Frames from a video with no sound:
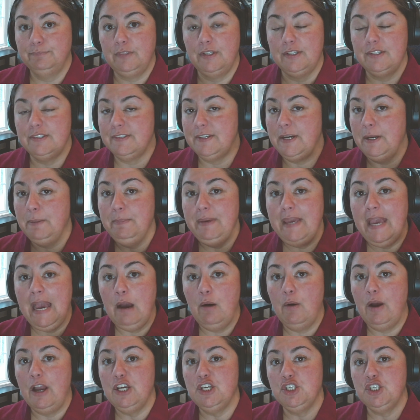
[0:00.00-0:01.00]
tell me
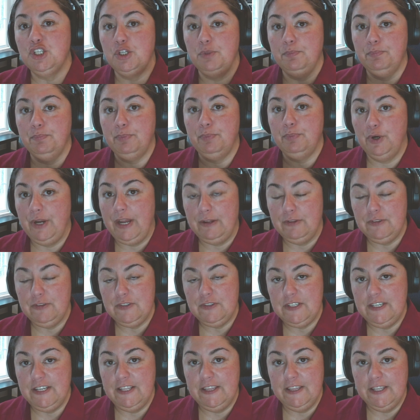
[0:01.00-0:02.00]
how I should pronounce
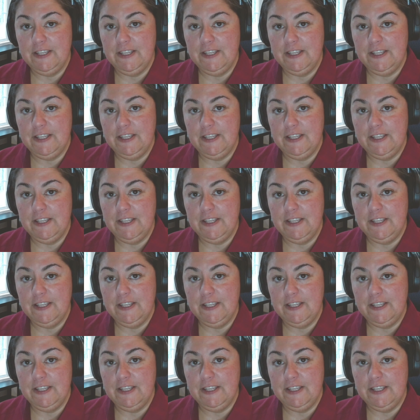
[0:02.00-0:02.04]
it in the